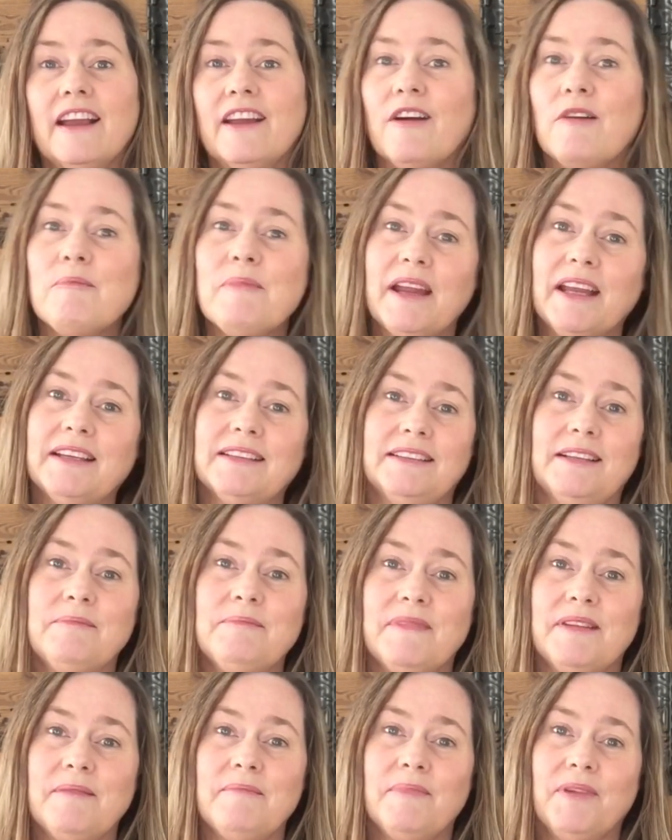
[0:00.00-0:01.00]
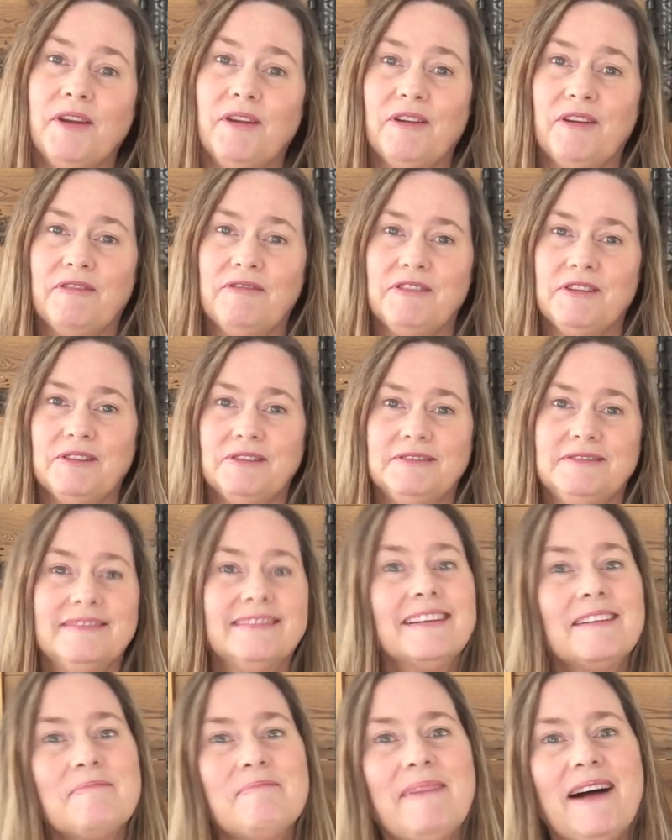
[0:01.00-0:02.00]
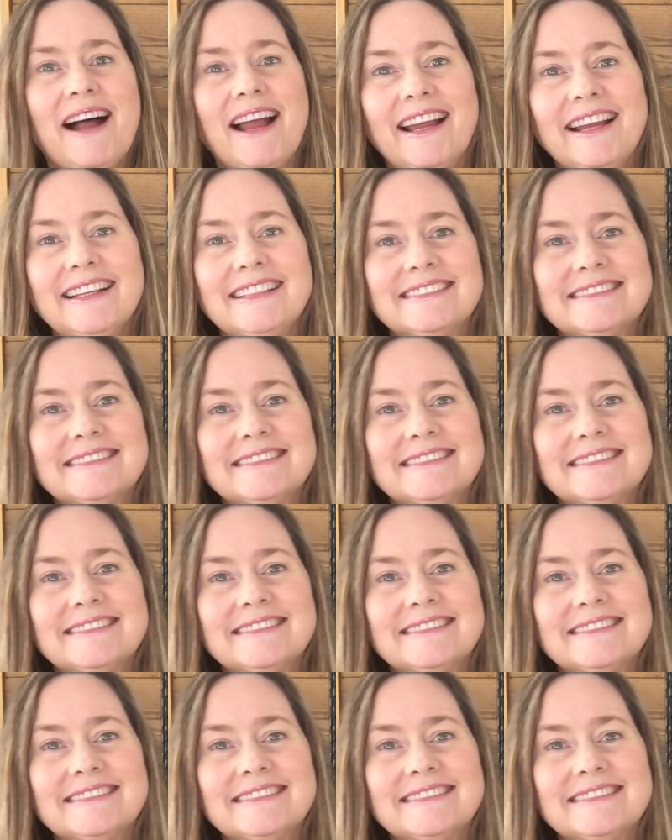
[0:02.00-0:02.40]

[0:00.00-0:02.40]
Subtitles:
Go make something beautiful. Bye.